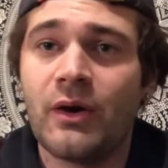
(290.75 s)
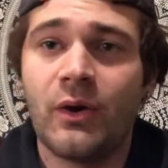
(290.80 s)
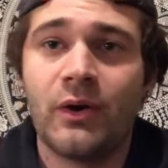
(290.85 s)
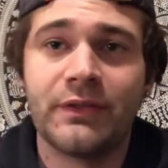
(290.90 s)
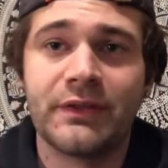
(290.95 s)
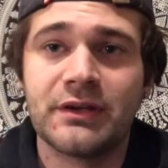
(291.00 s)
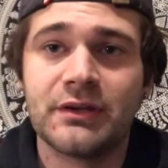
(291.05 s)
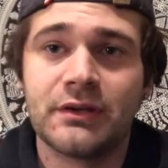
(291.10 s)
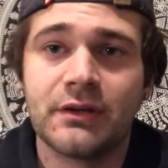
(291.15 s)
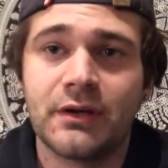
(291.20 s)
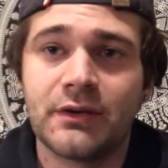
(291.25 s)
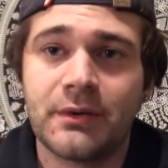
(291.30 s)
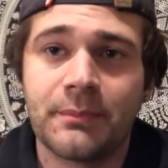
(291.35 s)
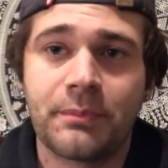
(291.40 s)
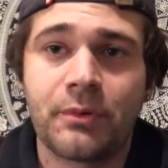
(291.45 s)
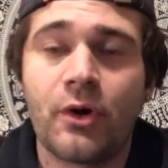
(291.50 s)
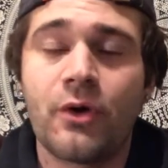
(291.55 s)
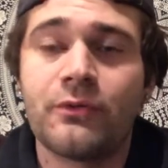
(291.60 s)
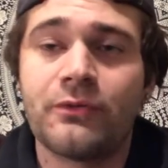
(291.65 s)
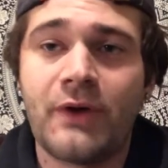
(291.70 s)
on the
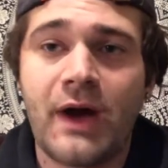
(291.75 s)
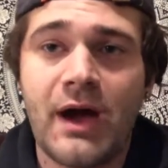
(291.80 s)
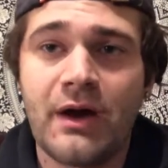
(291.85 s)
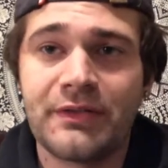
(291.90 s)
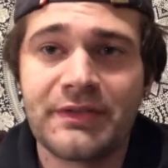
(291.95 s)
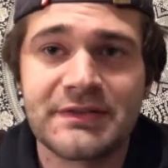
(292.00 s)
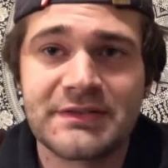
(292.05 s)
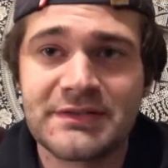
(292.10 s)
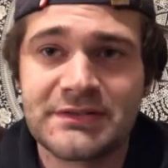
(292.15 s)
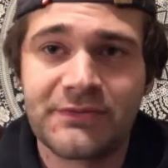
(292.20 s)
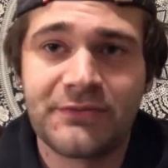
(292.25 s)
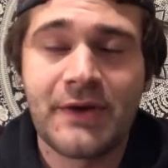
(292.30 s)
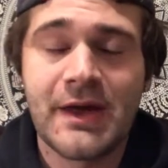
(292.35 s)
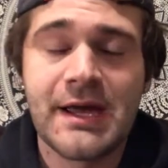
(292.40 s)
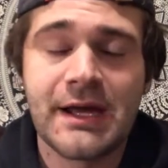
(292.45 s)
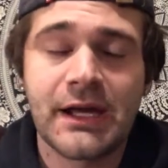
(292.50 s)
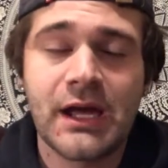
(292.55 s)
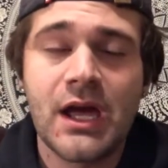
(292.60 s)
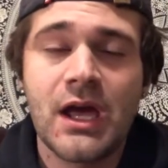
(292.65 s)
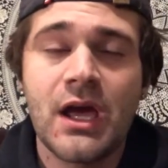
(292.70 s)
profile and this is
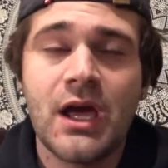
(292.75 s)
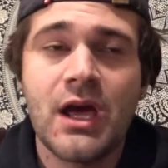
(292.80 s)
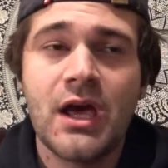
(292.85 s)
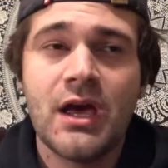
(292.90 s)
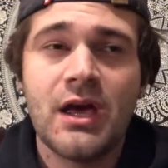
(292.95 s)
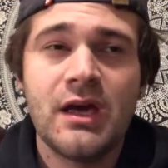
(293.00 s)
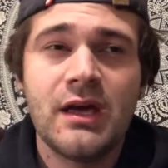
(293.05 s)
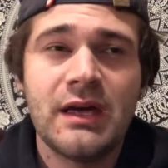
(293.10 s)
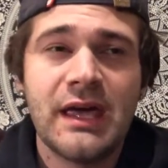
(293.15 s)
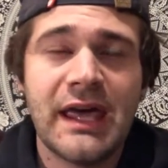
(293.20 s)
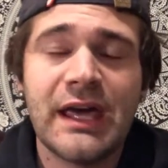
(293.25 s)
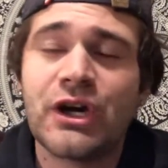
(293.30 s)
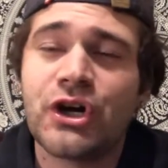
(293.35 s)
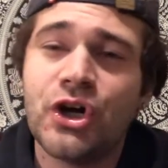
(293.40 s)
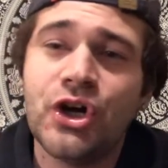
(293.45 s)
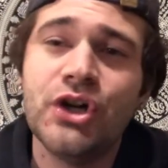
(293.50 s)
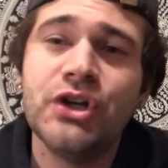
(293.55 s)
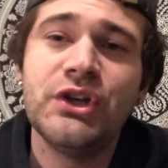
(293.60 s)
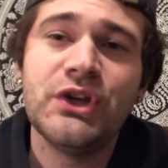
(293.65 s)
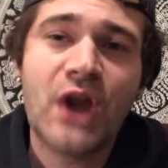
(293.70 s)
fake. It
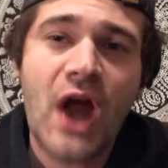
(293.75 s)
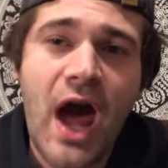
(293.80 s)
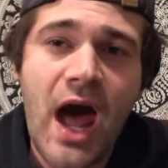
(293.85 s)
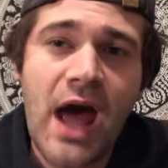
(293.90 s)
could